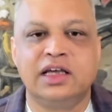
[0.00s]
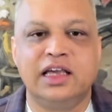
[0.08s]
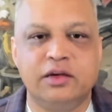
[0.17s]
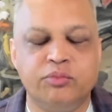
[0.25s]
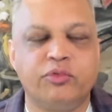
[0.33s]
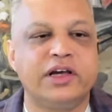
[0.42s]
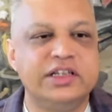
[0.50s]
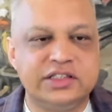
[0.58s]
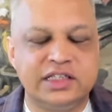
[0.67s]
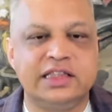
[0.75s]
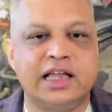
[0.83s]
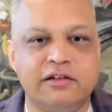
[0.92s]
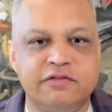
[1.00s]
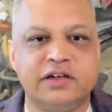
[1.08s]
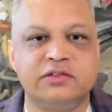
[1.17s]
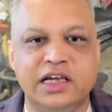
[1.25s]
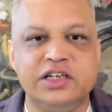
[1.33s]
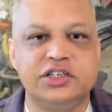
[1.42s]
embraced in that
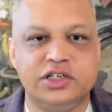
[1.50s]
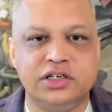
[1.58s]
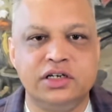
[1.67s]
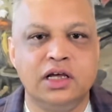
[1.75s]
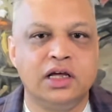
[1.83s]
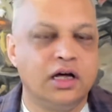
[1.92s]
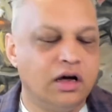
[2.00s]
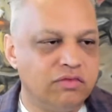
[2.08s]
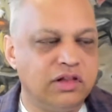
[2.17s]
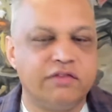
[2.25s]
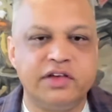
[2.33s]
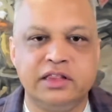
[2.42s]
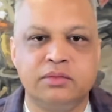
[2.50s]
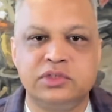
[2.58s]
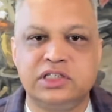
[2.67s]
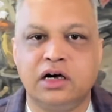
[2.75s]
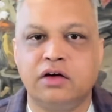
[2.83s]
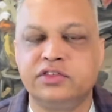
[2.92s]
foundation of loving
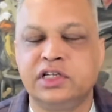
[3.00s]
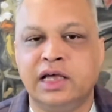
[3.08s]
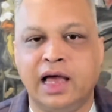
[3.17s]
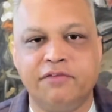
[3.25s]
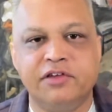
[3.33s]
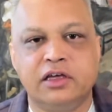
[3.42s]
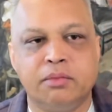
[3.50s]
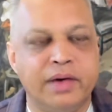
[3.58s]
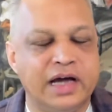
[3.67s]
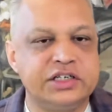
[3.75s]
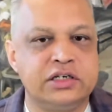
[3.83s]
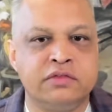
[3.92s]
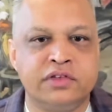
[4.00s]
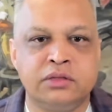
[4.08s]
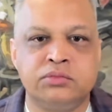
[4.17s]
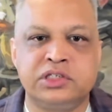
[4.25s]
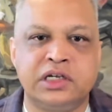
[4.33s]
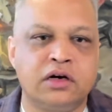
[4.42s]
themselves, having compassion for
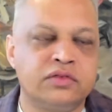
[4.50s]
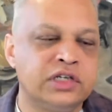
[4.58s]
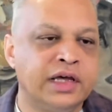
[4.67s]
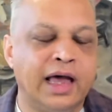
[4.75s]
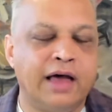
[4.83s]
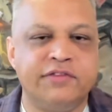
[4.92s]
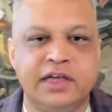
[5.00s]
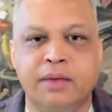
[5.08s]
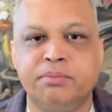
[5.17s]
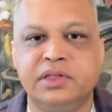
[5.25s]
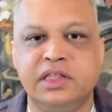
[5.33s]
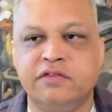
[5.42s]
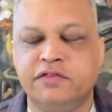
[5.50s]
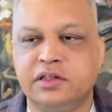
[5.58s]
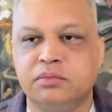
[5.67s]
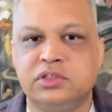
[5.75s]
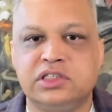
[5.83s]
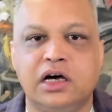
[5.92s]
themselves, having empathy for
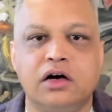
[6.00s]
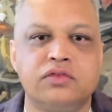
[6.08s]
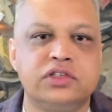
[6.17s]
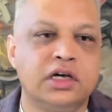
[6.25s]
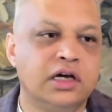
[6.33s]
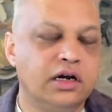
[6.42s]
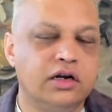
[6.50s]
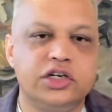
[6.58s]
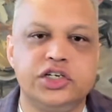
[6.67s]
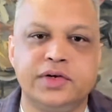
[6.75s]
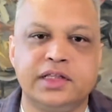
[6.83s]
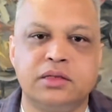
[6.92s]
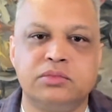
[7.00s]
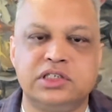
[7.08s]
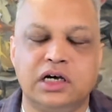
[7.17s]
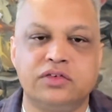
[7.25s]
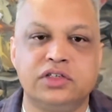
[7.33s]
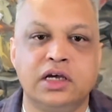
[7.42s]
themselves, nurturing
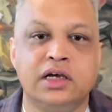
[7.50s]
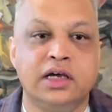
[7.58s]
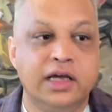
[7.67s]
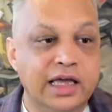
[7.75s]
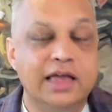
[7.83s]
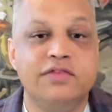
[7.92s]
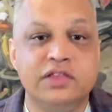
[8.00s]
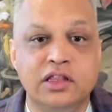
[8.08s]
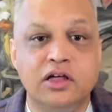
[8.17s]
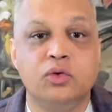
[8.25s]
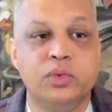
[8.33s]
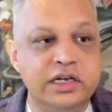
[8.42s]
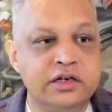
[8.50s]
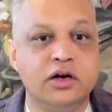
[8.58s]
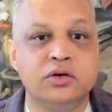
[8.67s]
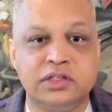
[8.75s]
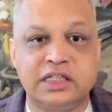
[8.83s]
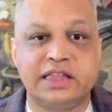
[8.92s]
themselves? Even though we know
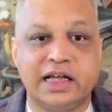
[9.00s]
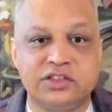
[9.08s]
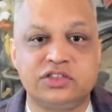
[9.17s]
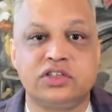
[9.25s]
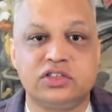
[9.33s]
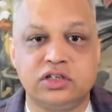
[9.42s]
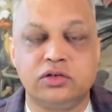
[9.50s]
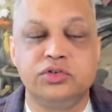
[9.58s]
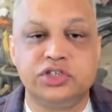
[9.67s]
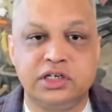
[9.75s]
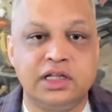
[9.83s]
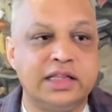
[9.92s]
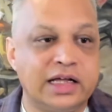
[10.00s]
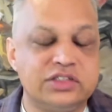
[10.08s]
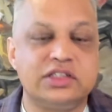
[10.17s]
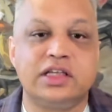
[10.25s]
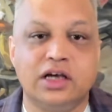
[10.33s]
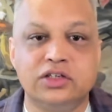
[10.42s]
that that's the solution and that's
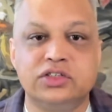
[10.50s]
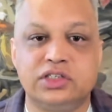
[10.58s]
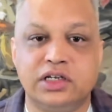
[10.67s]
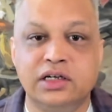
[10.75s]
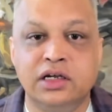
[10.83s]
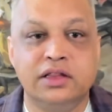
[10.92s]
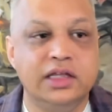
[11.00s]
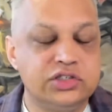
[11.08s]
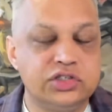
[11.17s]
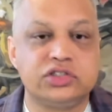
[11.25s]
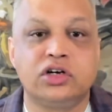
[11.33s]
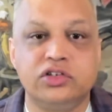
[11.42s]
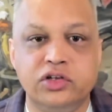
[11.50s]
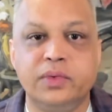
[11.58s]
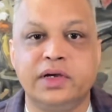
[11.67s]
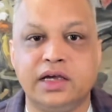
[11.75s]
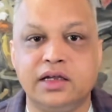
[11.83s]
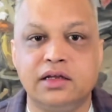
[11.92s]
the answer, they're just not doing
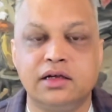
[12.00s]
it.